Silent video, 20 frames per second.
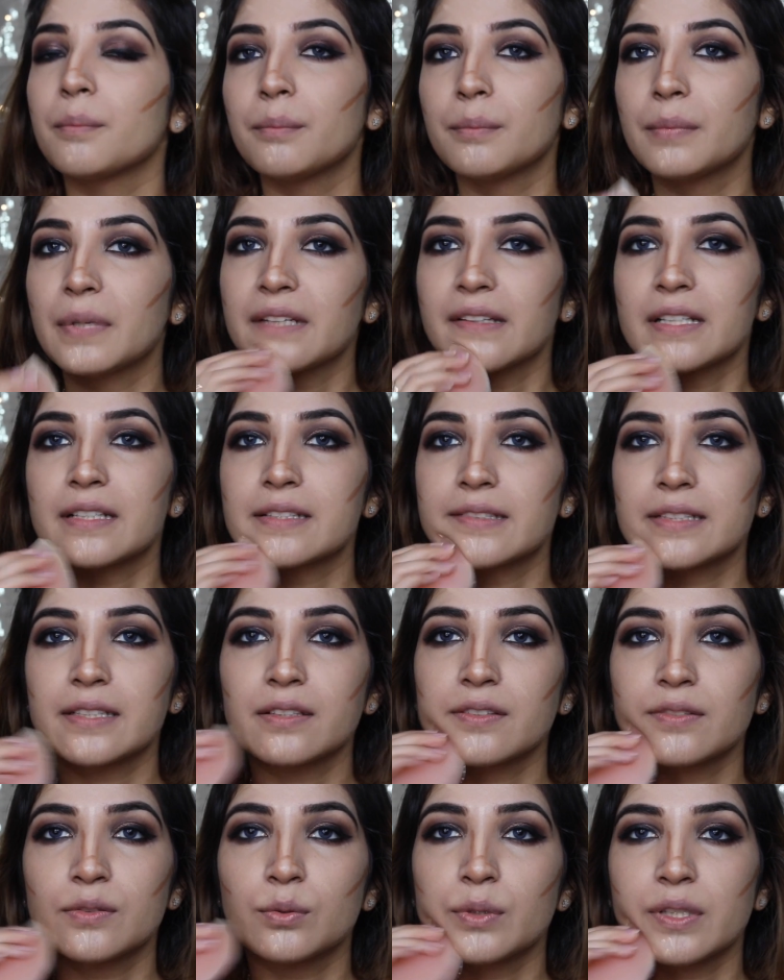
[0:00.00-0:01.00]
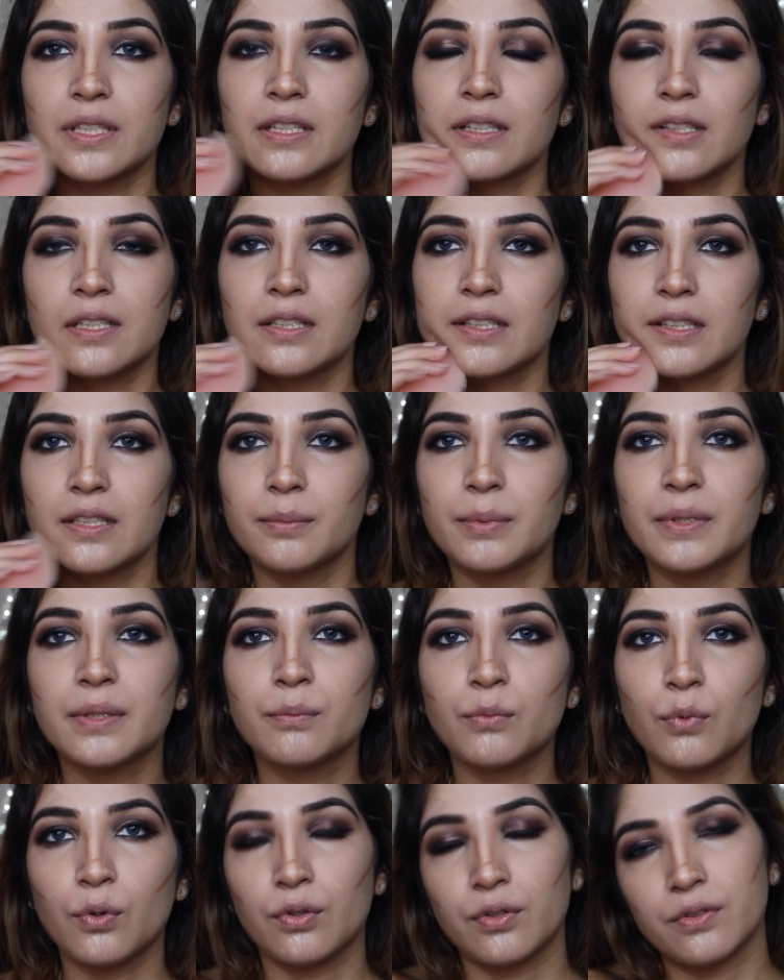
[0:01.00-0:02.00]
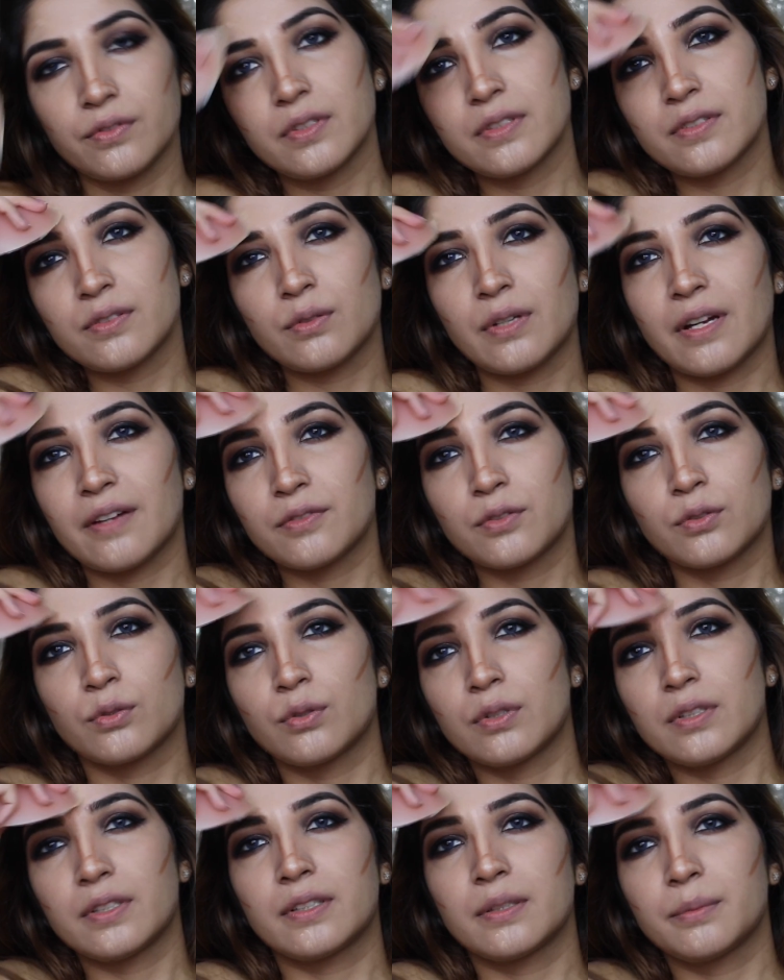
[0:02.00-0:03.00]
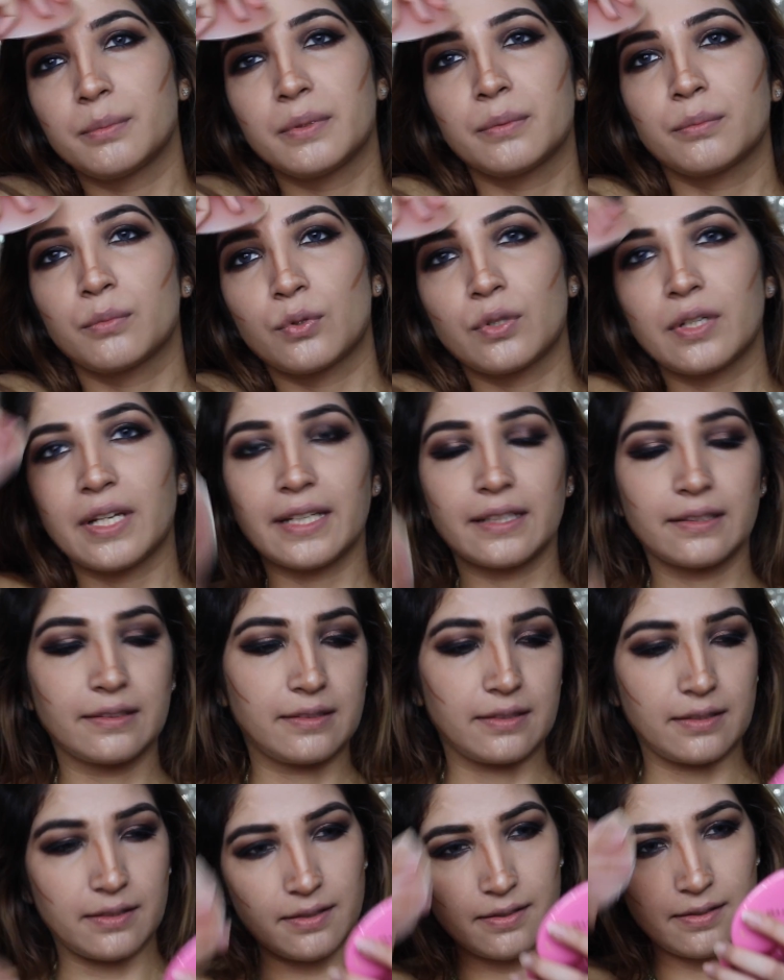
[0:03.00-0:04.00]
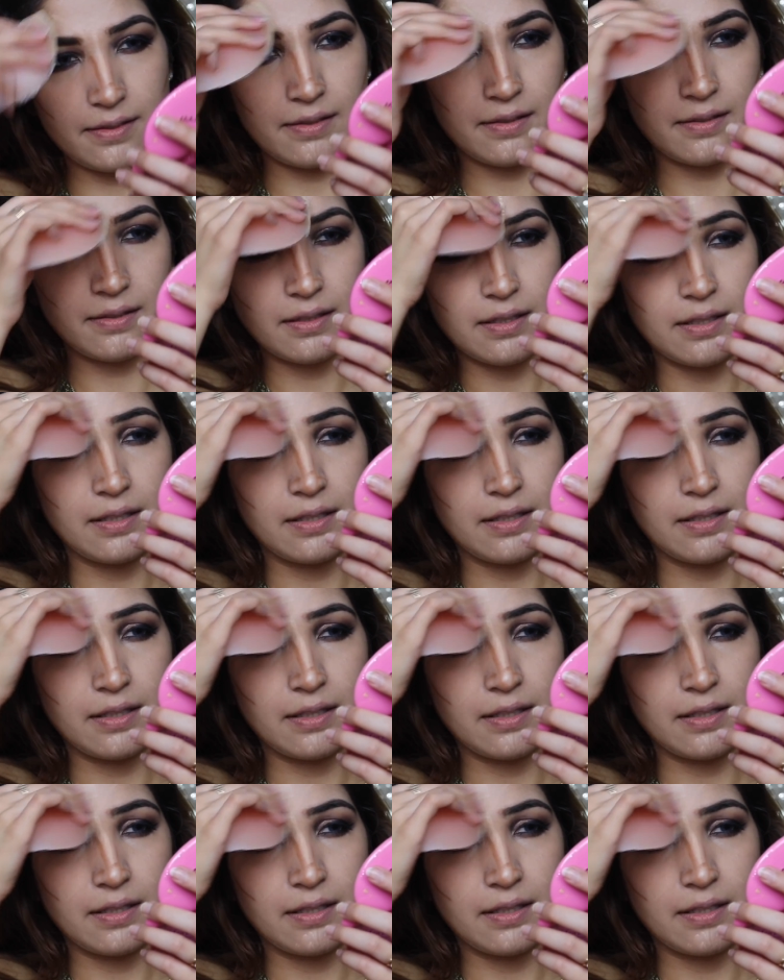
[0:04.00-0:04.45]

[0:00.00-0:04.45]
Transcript: But instead of doing a little bit more of this, you have to go a little bit more like this.